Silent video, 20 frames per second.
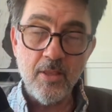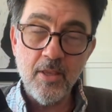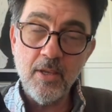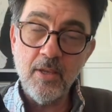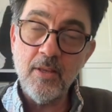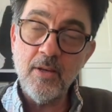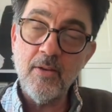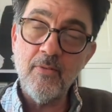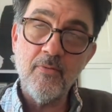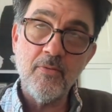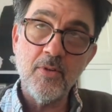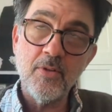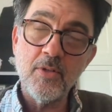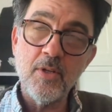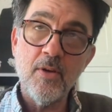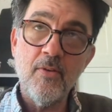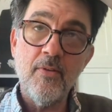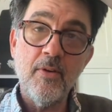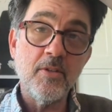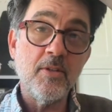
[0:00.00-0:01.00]
Thinking of
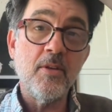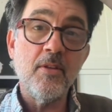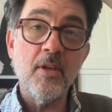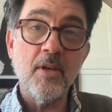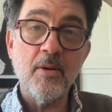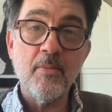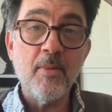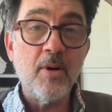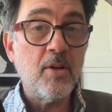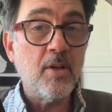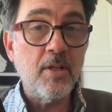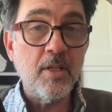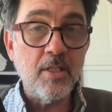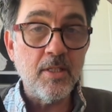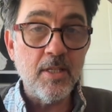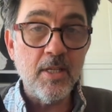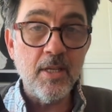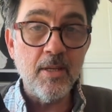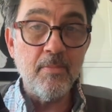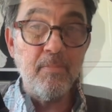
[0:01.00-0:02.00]
yourself as like a marketing
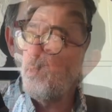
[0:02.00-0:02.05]
team,